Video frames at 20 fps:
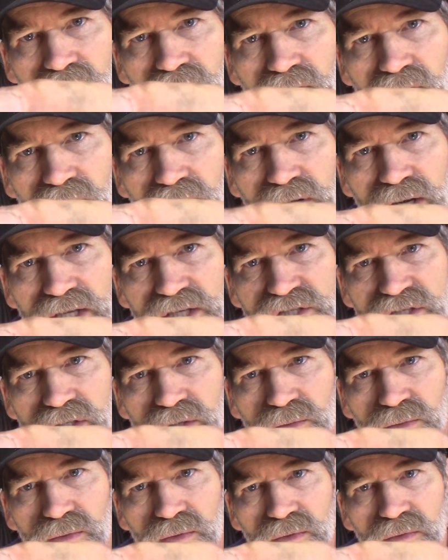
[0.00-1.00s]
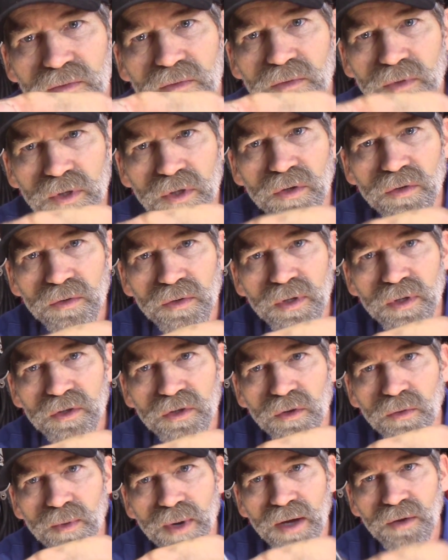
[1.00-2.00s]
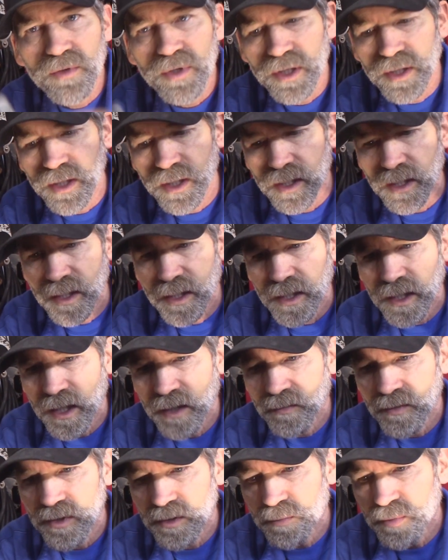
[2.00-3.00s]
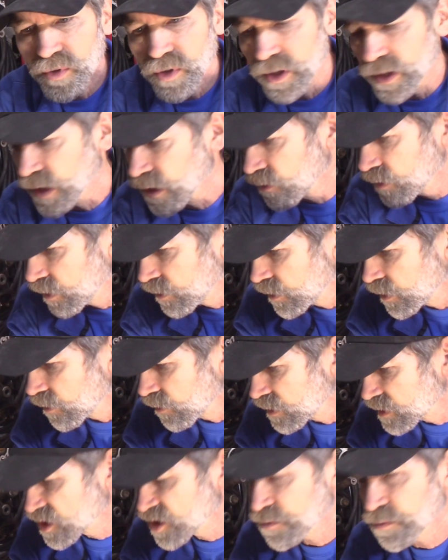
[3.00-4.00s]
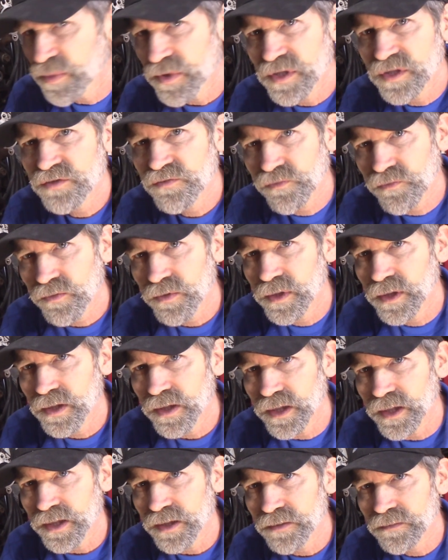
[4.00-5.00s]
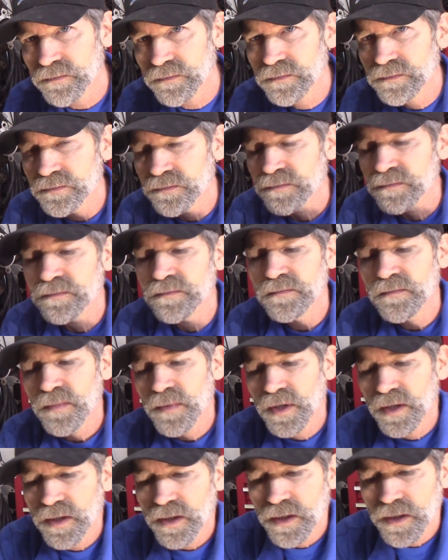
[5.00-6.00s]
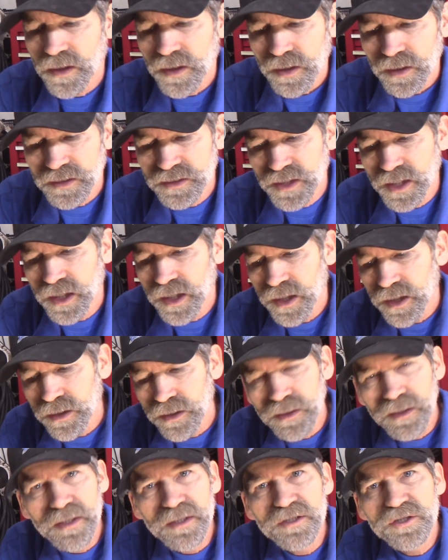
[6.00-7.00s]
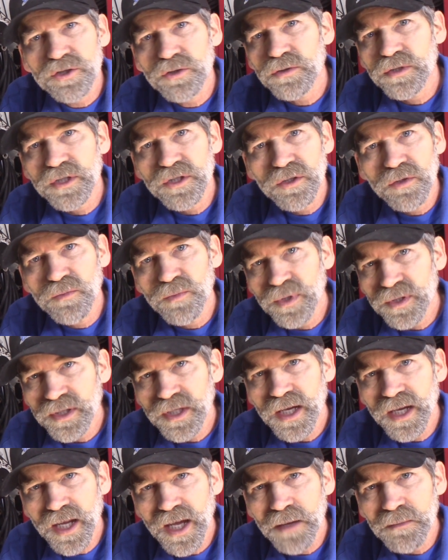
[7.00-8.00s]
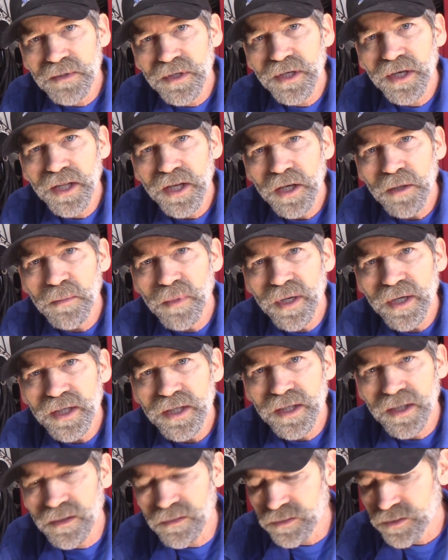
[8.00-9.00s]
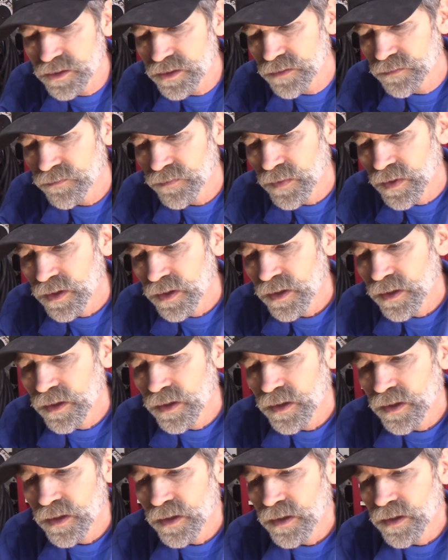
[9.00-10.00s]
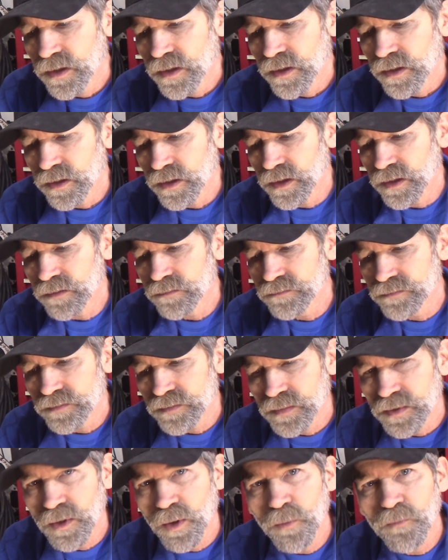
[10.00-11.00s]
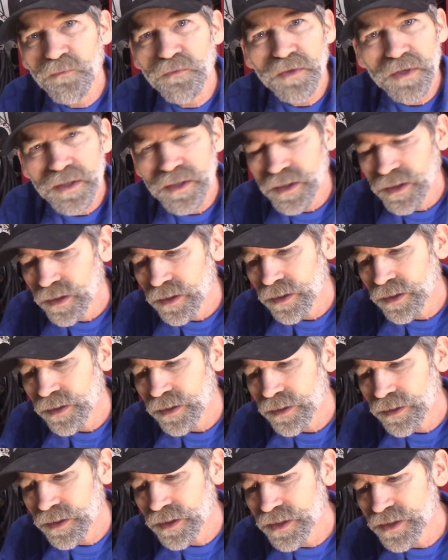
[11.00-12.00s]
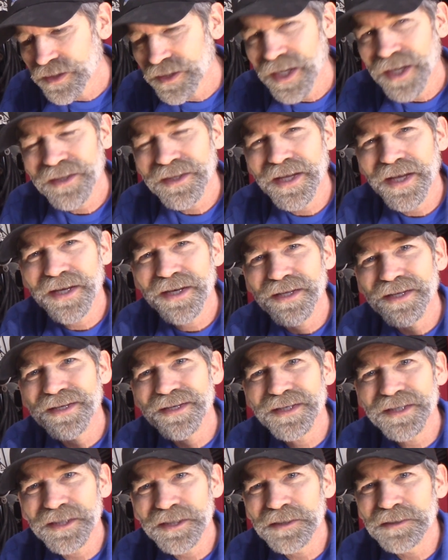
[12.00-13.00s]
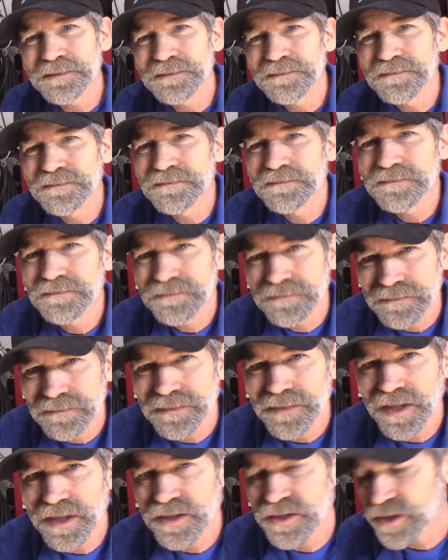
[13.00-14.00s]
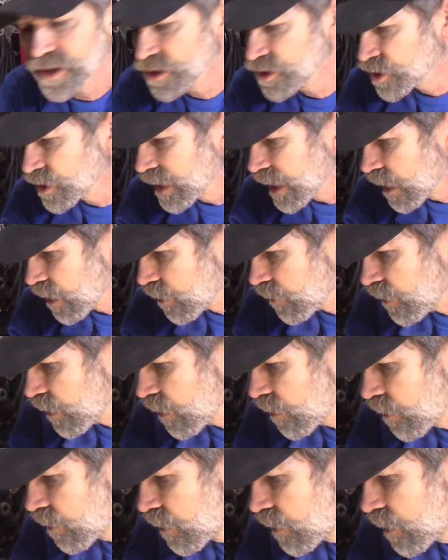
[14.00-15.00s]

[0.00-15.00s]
are nicely, you know, they're rounded. And when you put it down in there, it spins freely. So I certainly don't want that happening to anybody else. Hopefully he got that extension out of there,